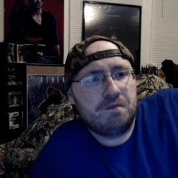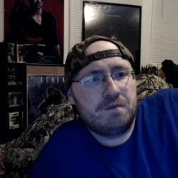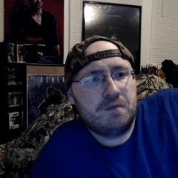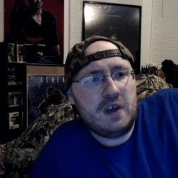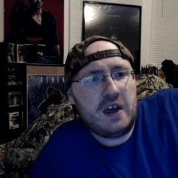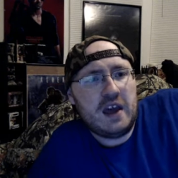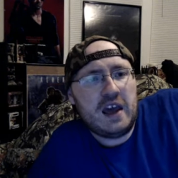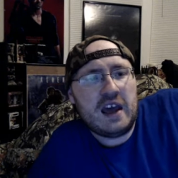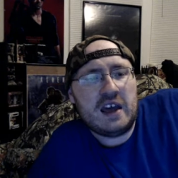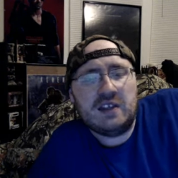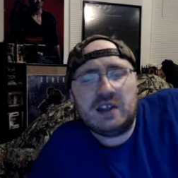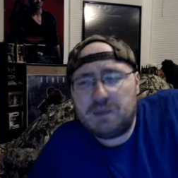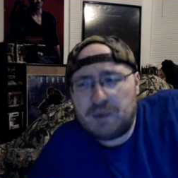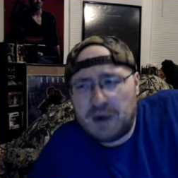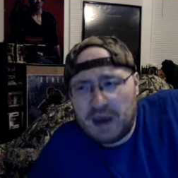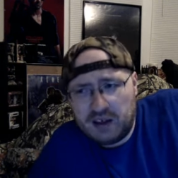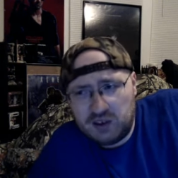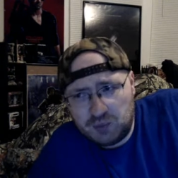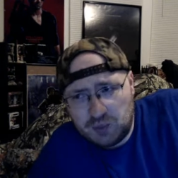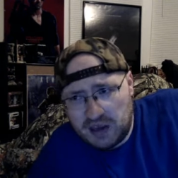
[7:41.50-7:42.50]
And they
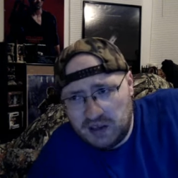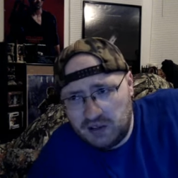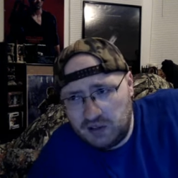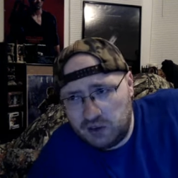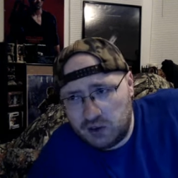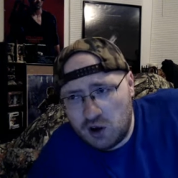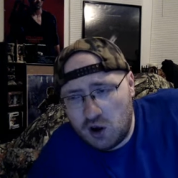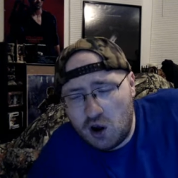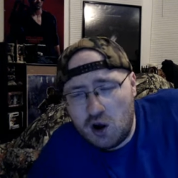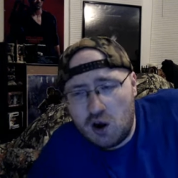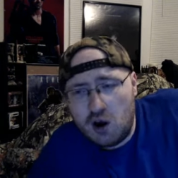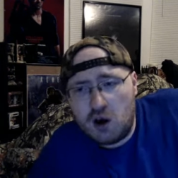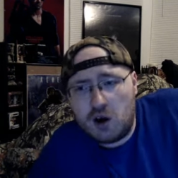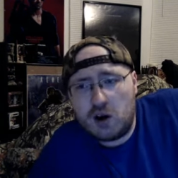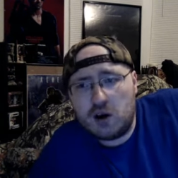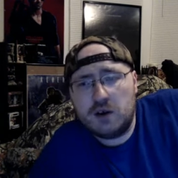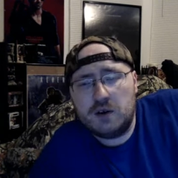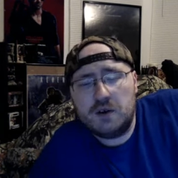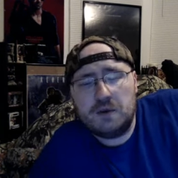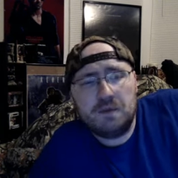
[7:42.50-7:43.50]
pass by this
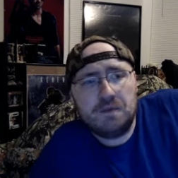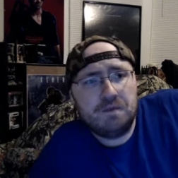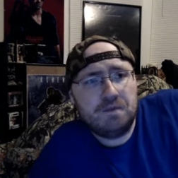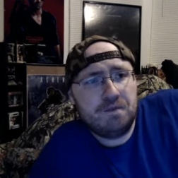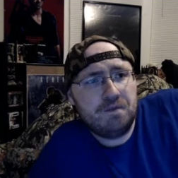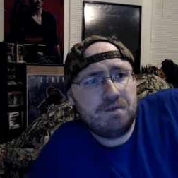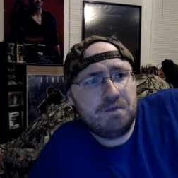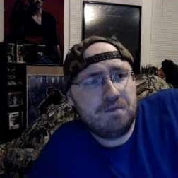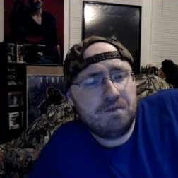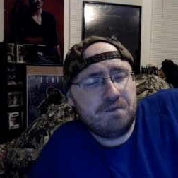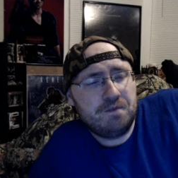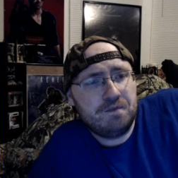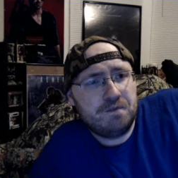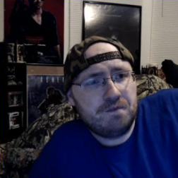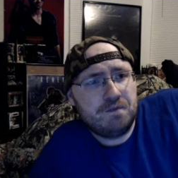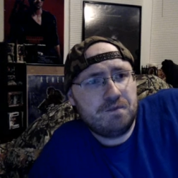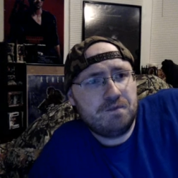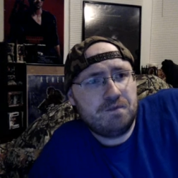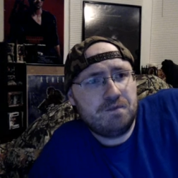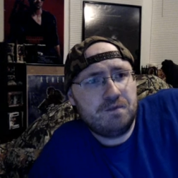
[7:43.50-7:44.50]
car.
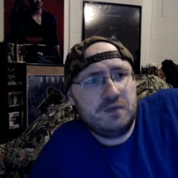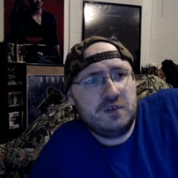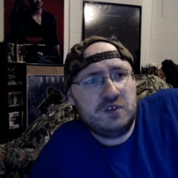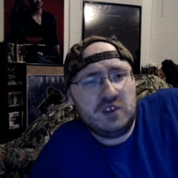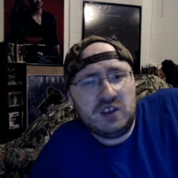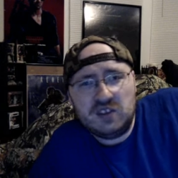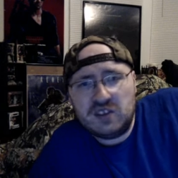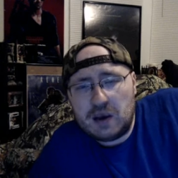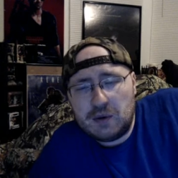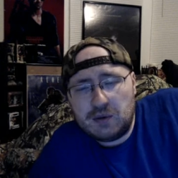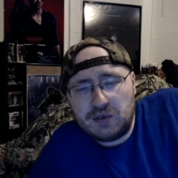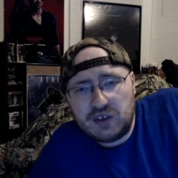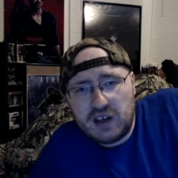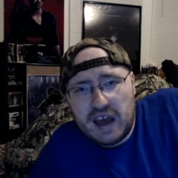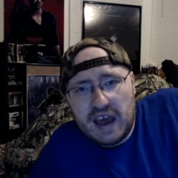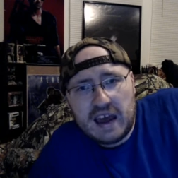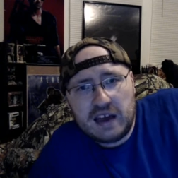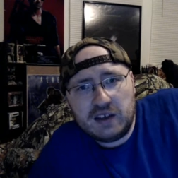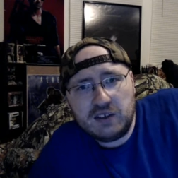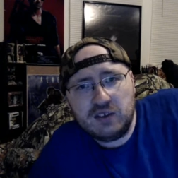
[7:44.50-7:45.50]
C. Thomas
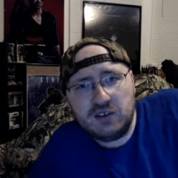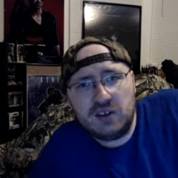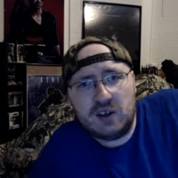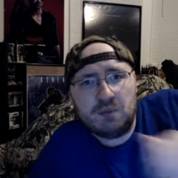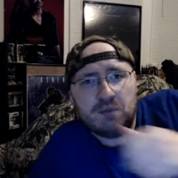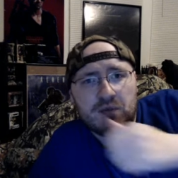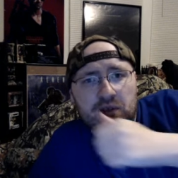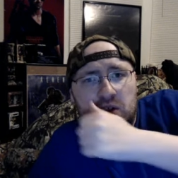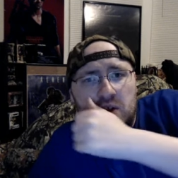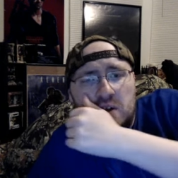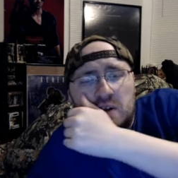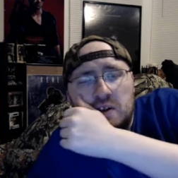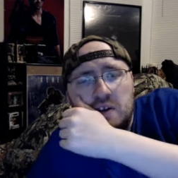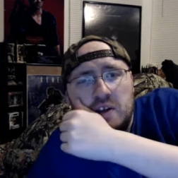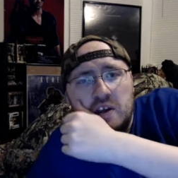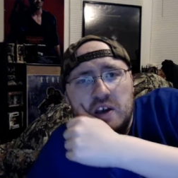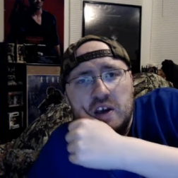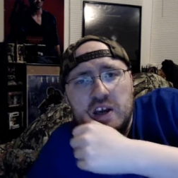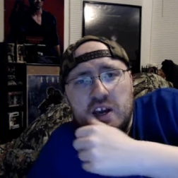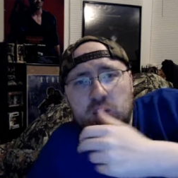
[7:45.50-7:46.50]
asks something,
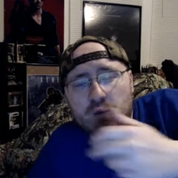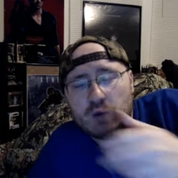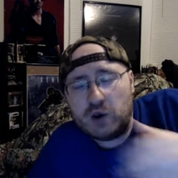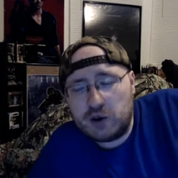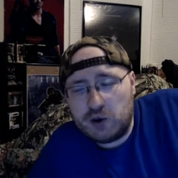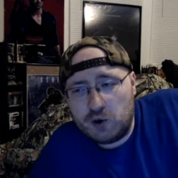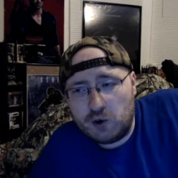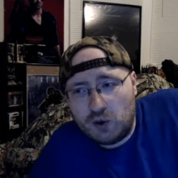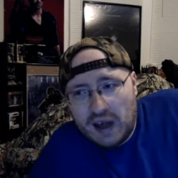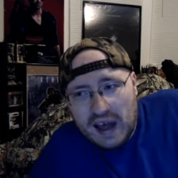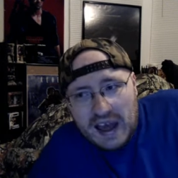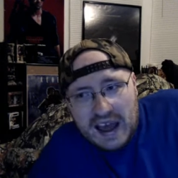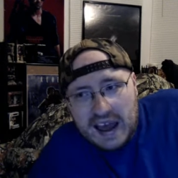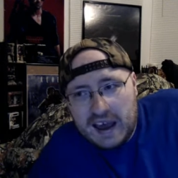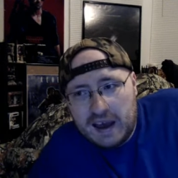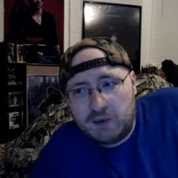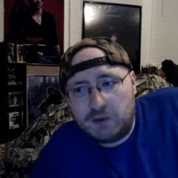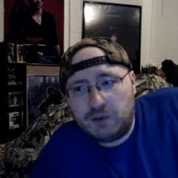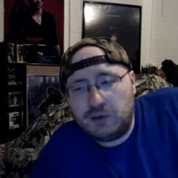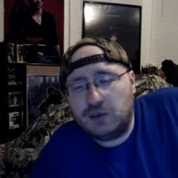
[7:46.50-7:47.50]
and Rutger
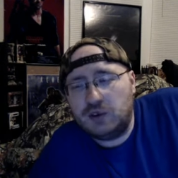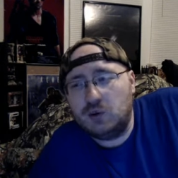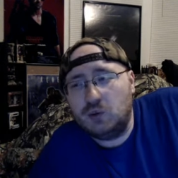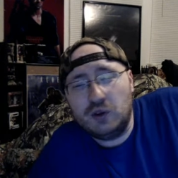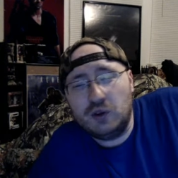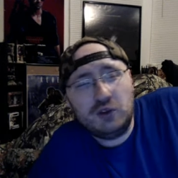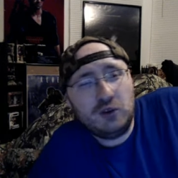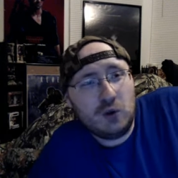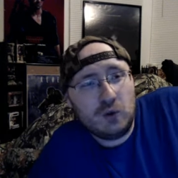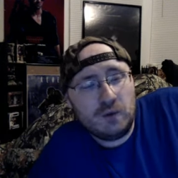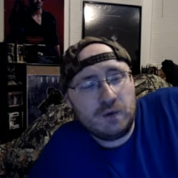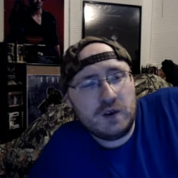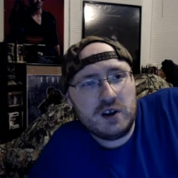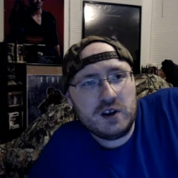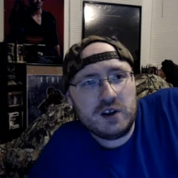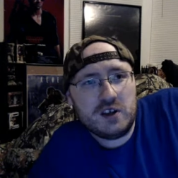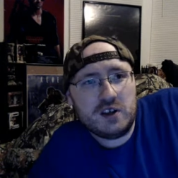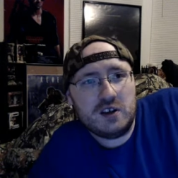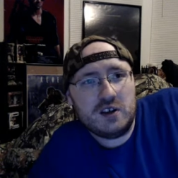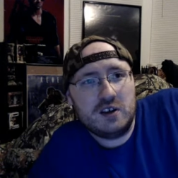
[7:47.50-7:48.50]
laughs. What's so
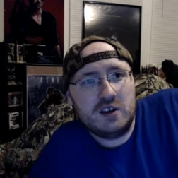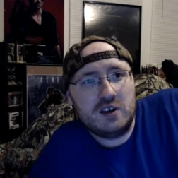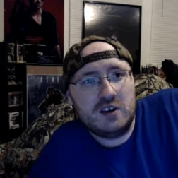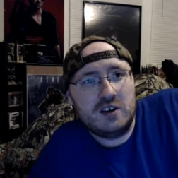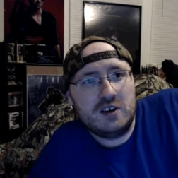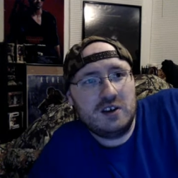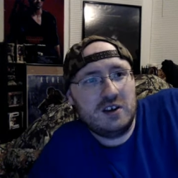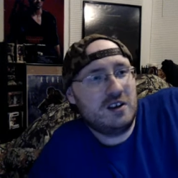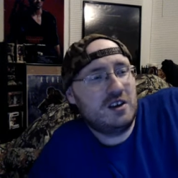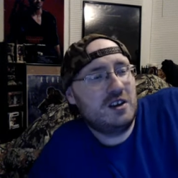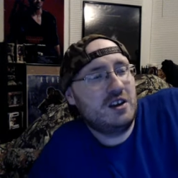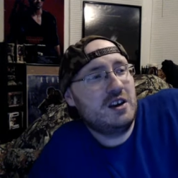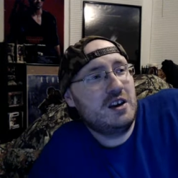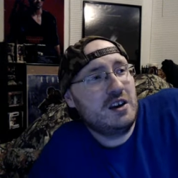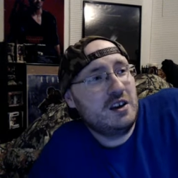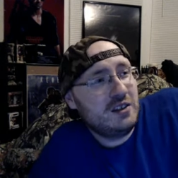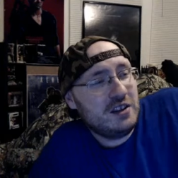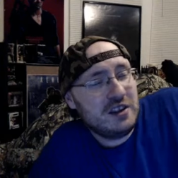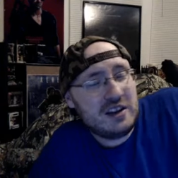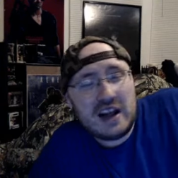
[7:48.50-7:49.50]
funny?
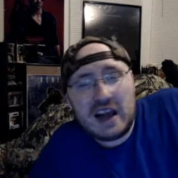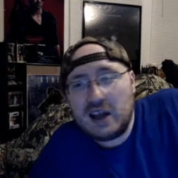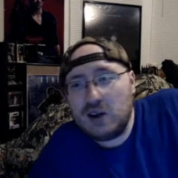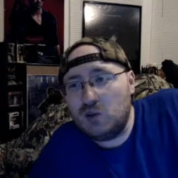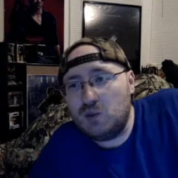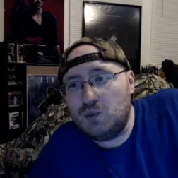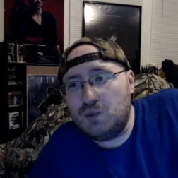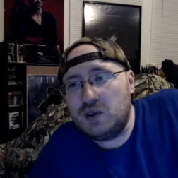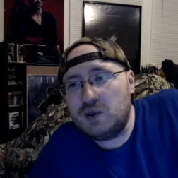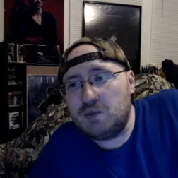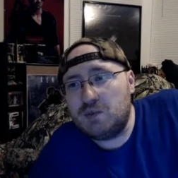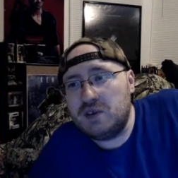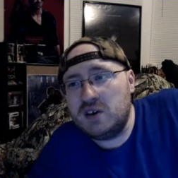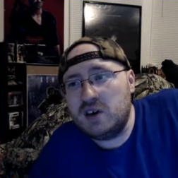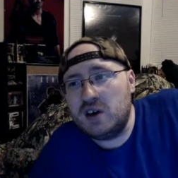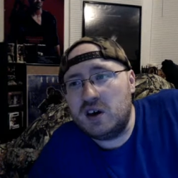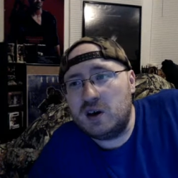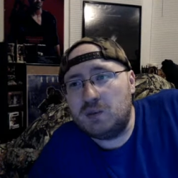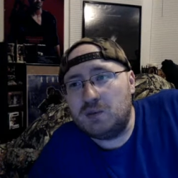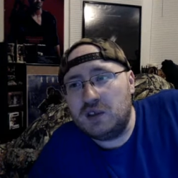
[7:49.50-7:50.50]
The guy who picked me
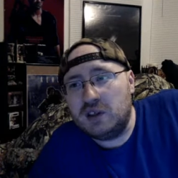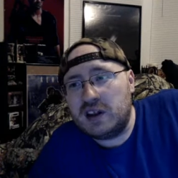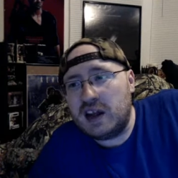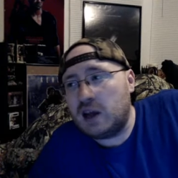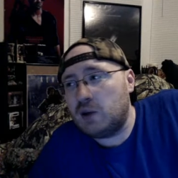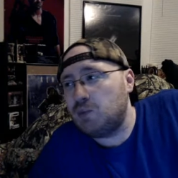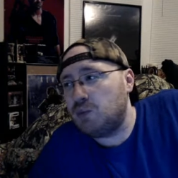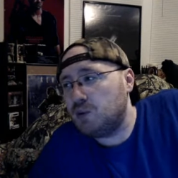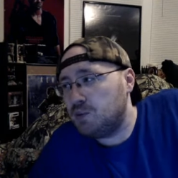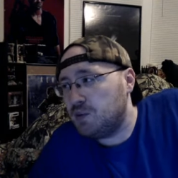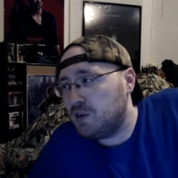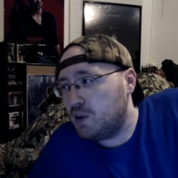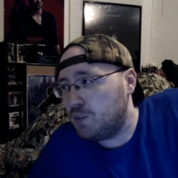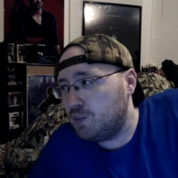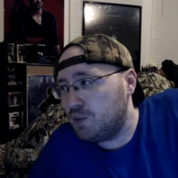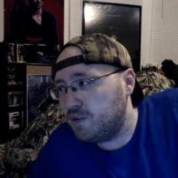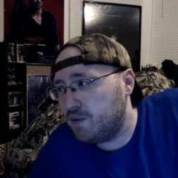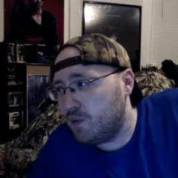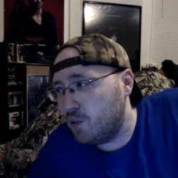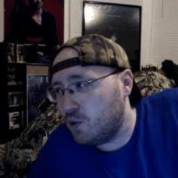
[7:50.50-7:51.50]
up, the guy who picked me up
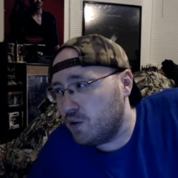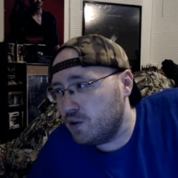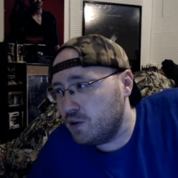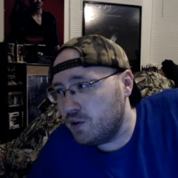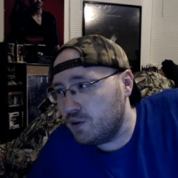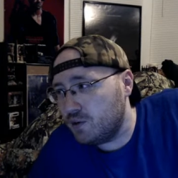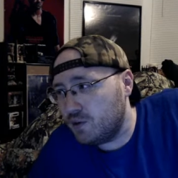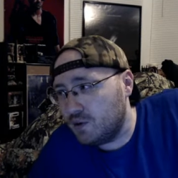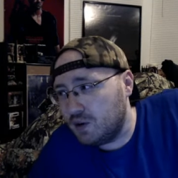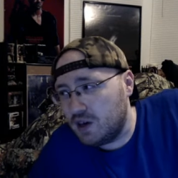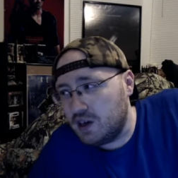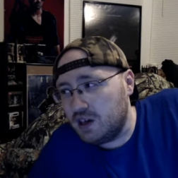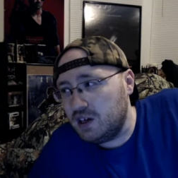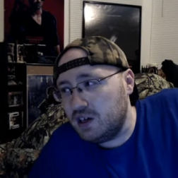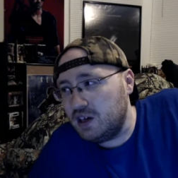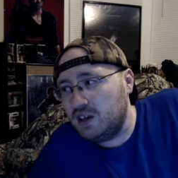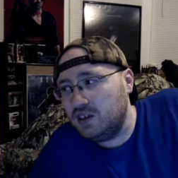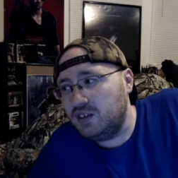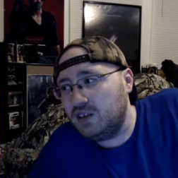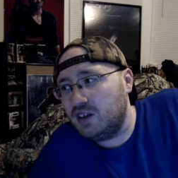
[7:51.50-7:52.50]
before you,
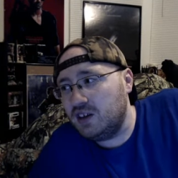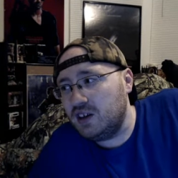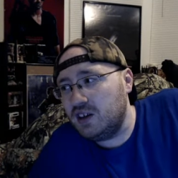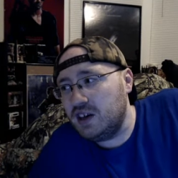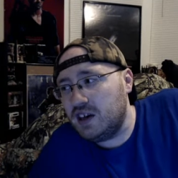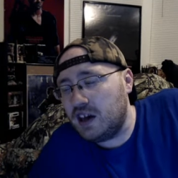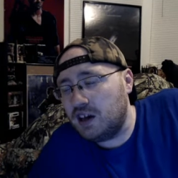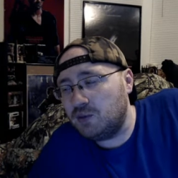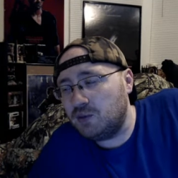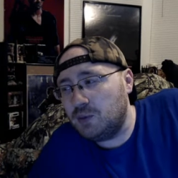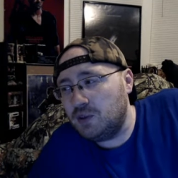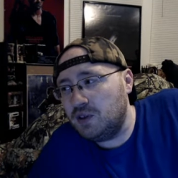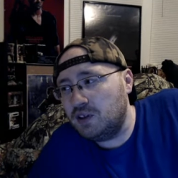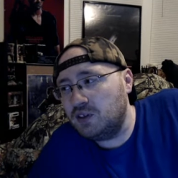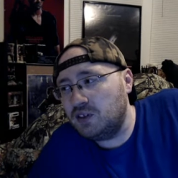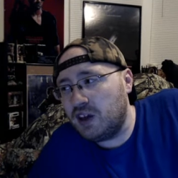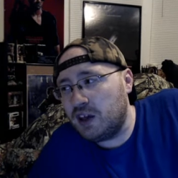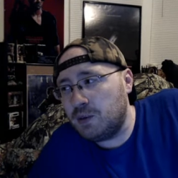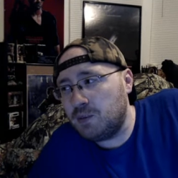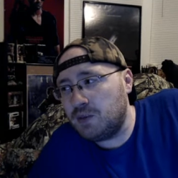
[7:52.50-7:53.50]
he, said, he asked me the
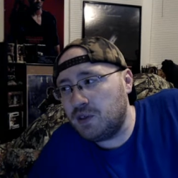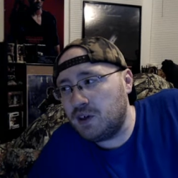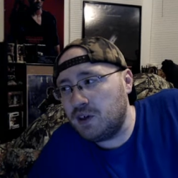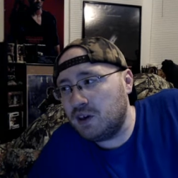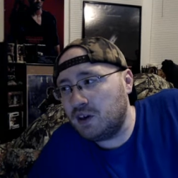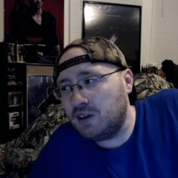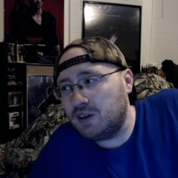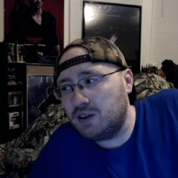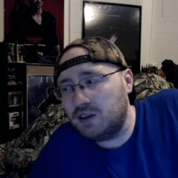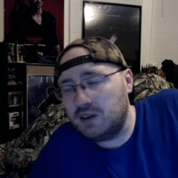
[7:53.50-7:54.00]
same thing.